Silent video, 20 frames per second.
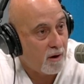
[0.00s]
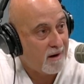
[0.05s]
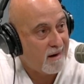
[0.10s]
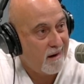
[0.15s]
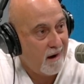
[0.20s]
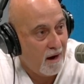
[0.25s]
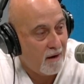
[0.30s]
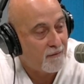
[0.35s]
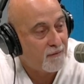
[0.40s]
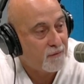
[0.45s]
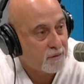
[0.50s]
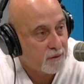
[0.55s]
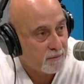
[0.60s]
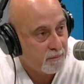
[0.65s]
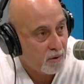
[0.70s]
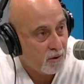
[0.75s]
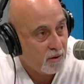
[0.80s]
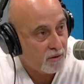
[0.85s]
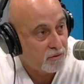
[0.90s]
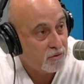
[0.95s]

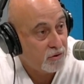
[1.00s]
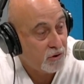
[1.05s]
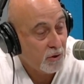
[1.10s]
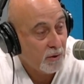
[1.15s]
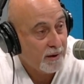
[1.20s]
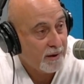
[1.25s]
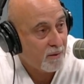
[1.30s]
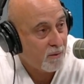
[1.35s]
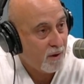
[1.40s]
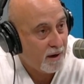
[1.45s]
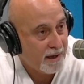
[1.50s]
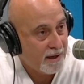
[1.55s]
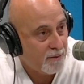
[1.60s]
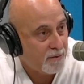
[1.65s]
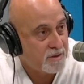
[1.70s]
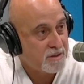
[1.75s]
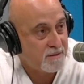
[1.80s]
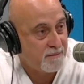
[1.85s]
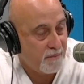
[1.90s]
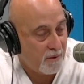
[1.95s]
comfortable doing what he
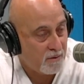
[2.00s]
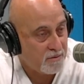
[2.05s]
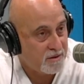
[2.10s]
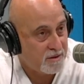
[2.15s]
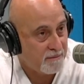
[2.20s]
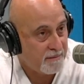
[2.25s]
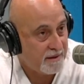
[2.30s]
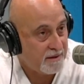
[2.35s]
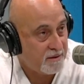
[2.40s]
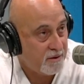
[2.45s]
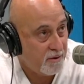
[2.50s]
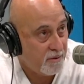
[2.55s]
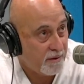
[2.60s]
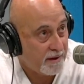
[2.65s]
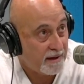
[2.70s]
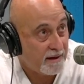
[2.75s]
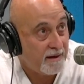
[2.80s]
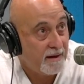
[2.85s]
was supposed to be doing.